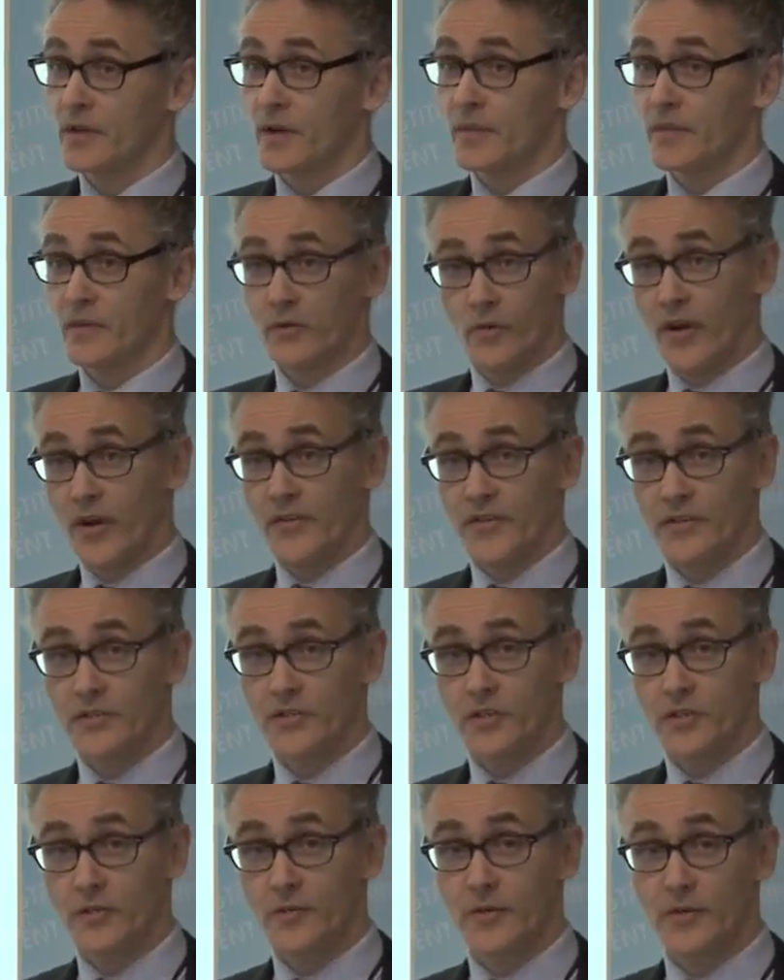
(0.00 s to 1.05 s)
mean, the right thing to
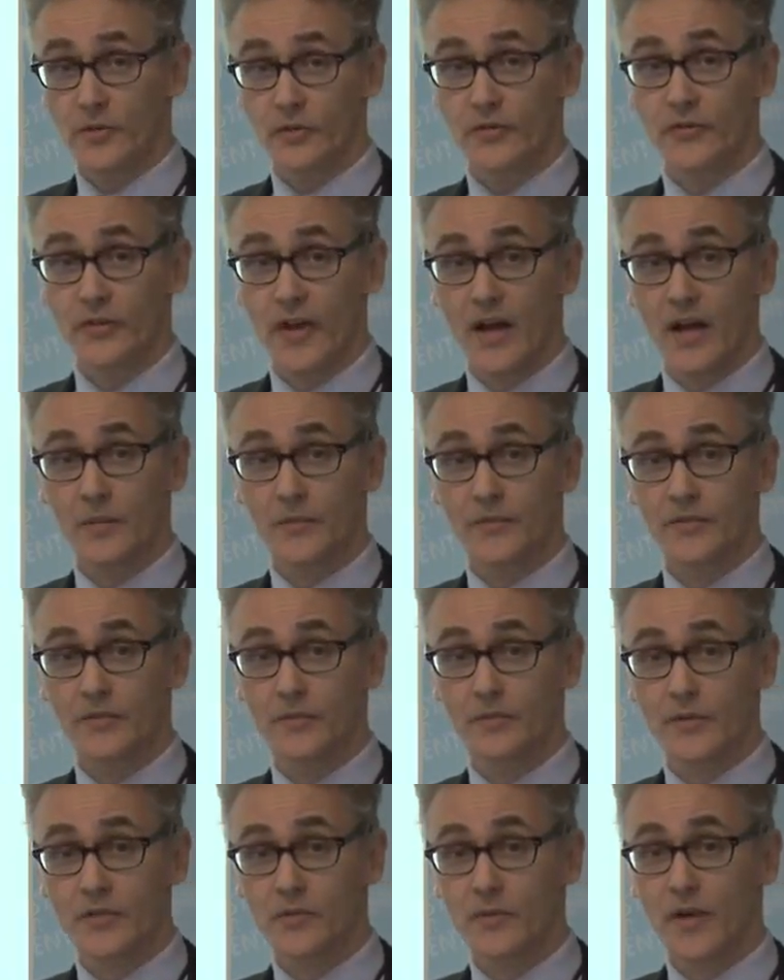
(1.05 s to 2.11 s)
do, but also help to
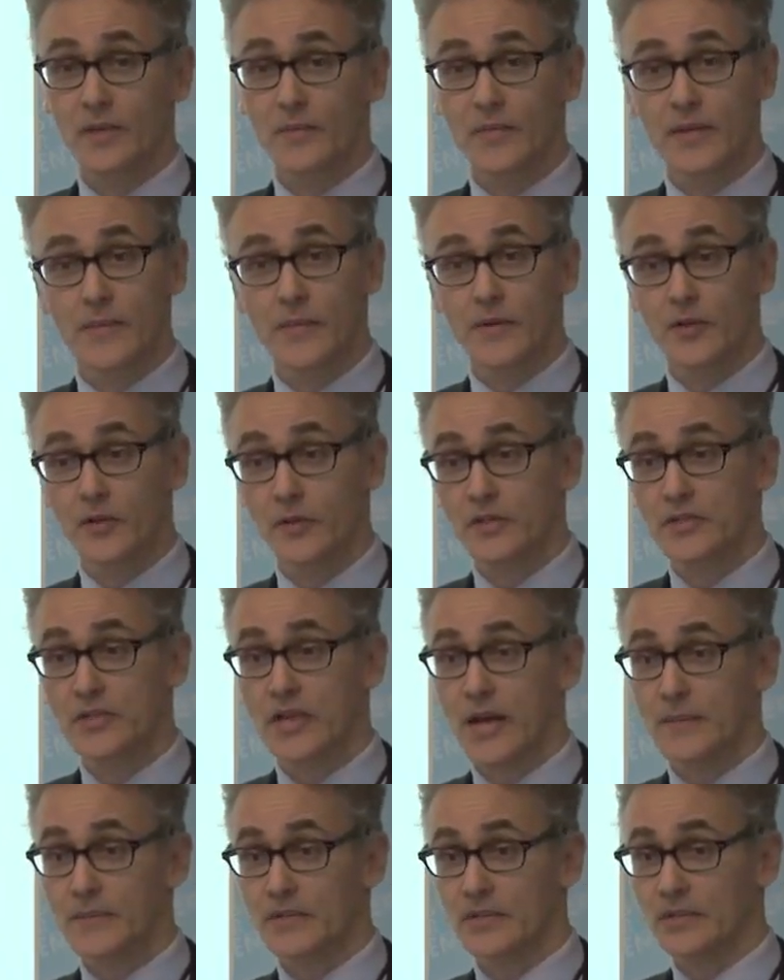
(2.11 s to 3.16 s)
persuade people who were
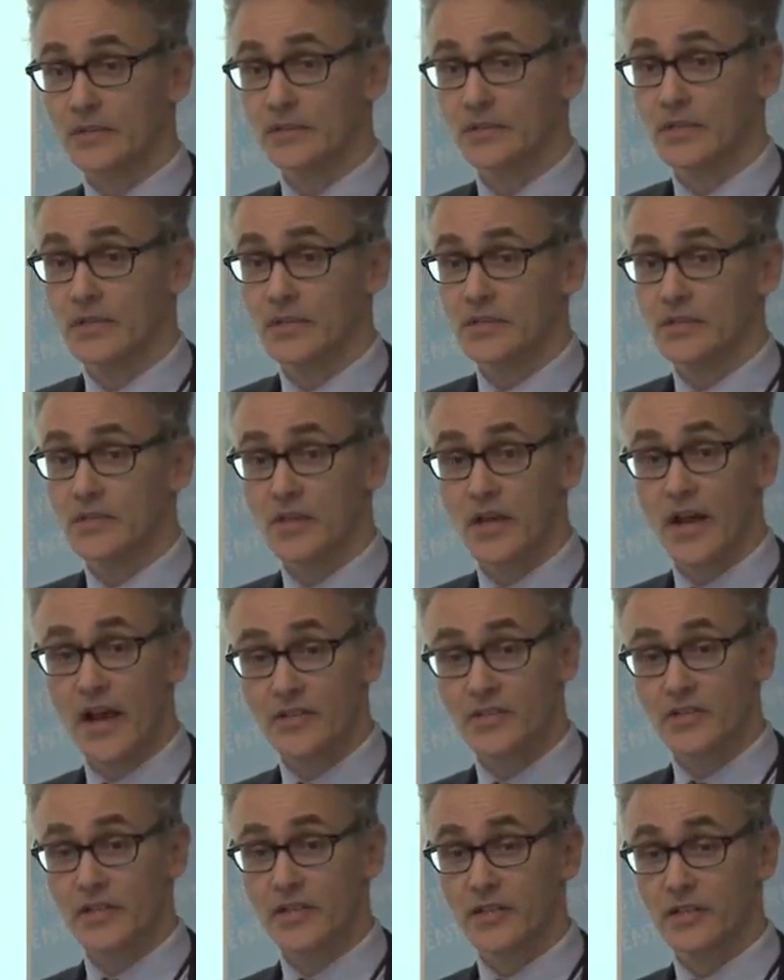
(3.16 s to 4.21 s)
skeptical to say
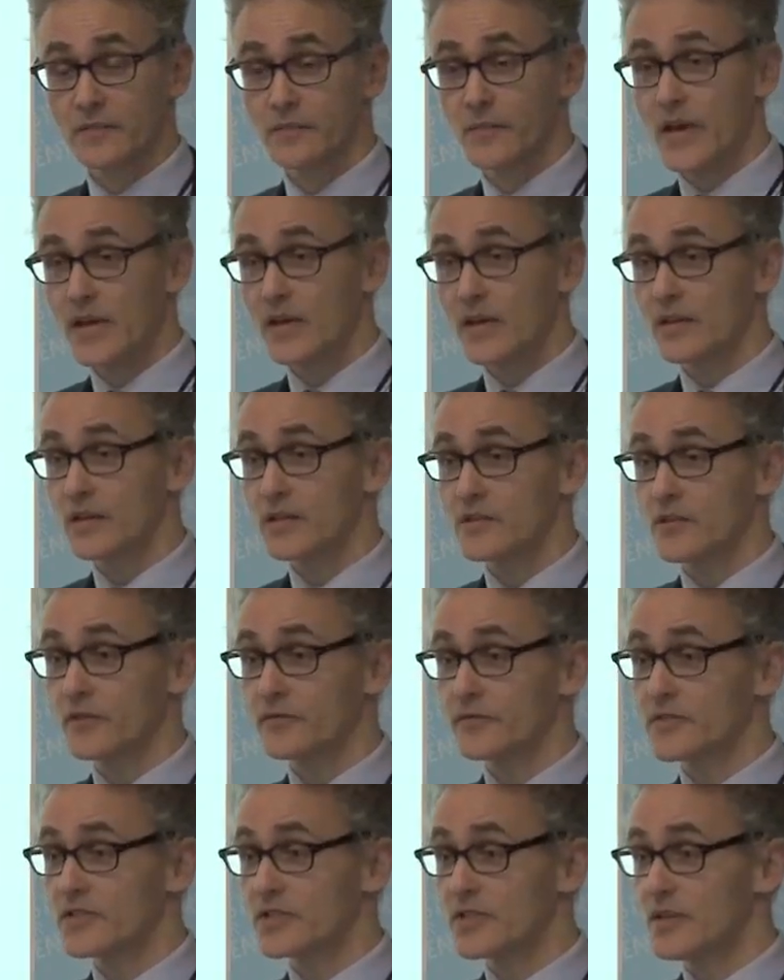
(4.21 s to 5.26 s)
actually making these
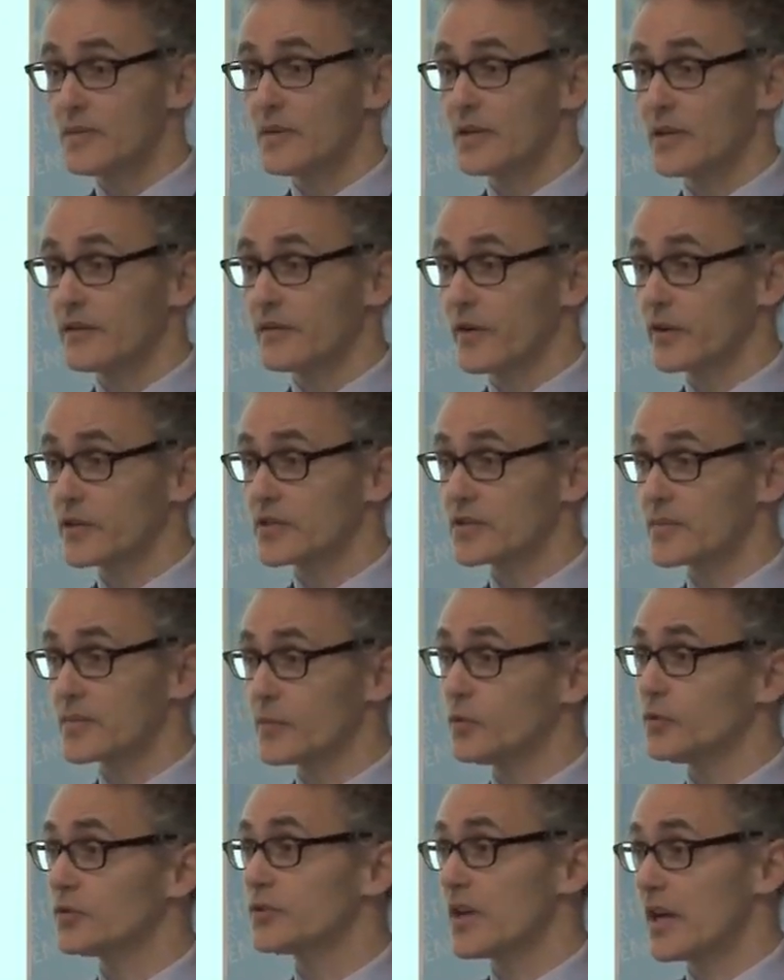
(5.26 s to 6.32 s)
often seemingly very
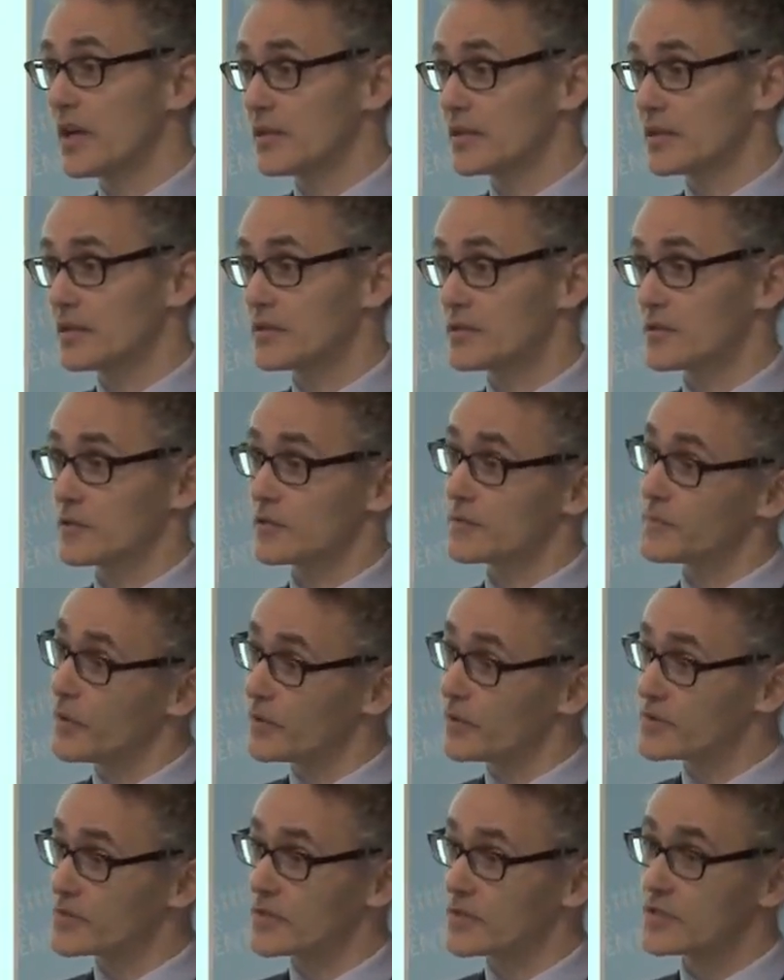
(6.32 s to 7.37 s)
small changes to
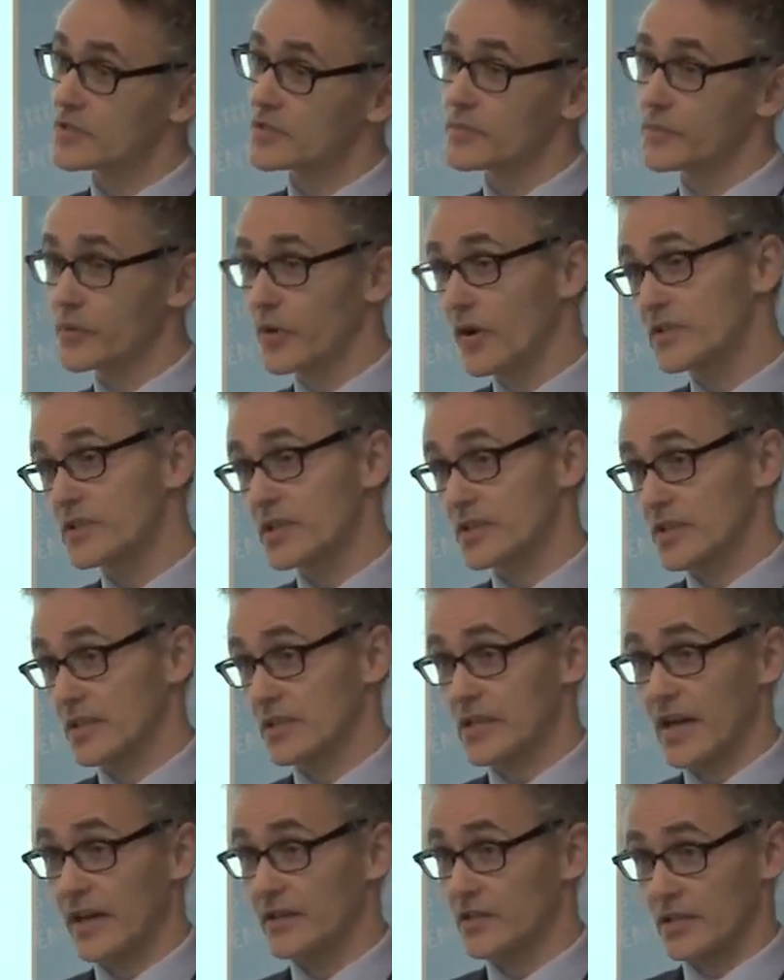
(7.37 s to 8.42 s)
policies, to
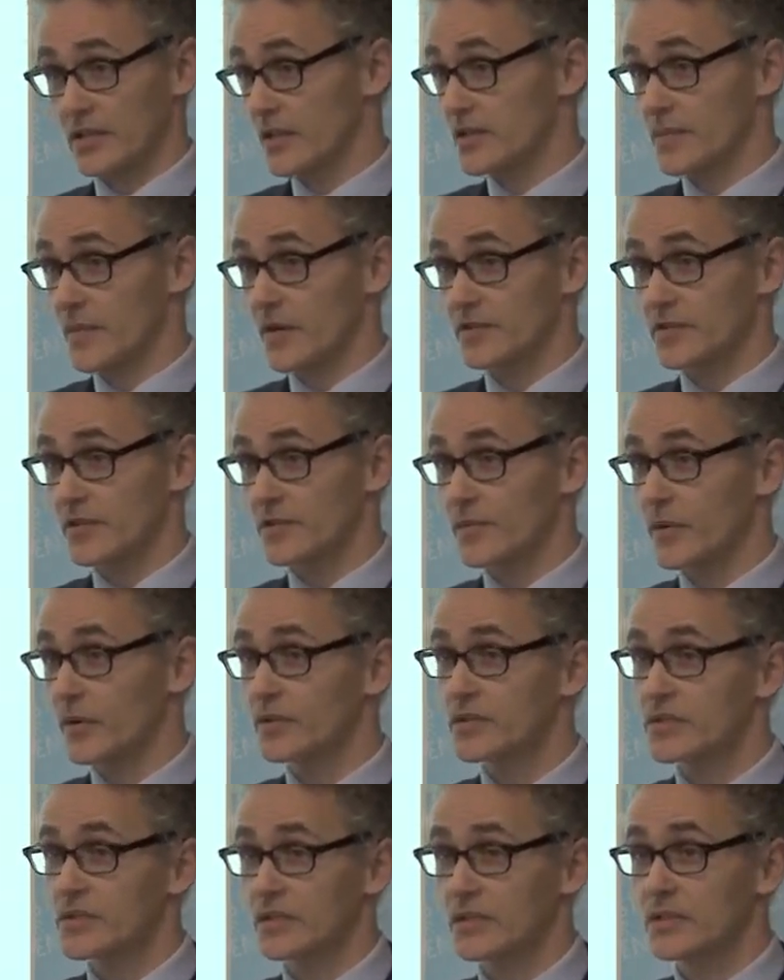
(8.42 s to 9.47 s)
processes actually as much as
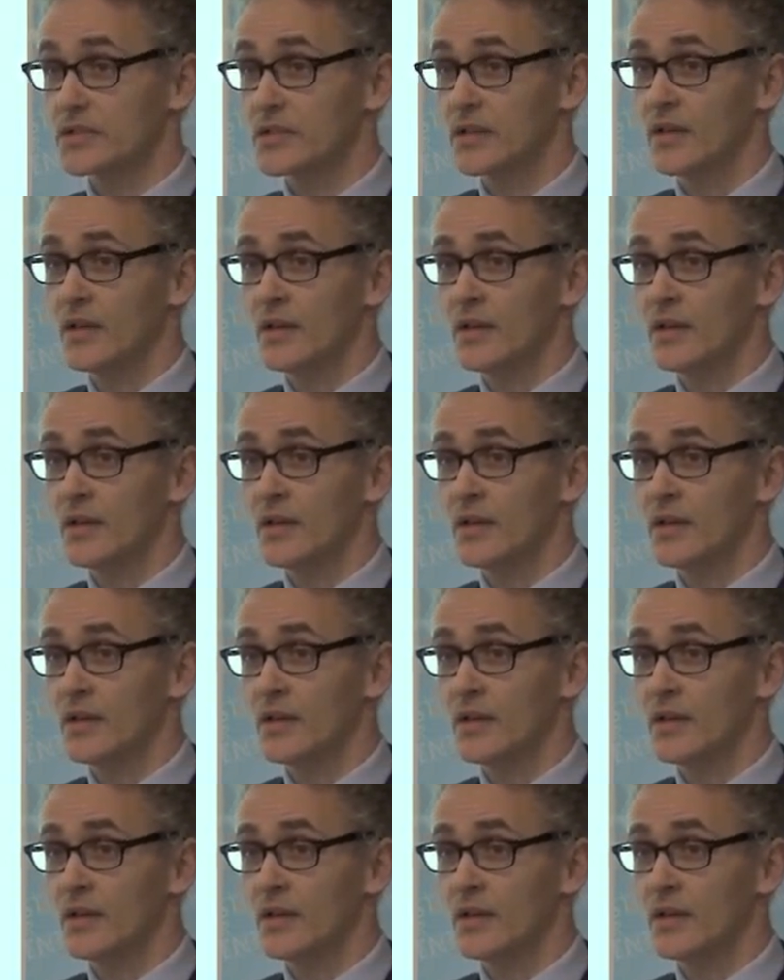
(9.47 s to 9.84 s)
policies,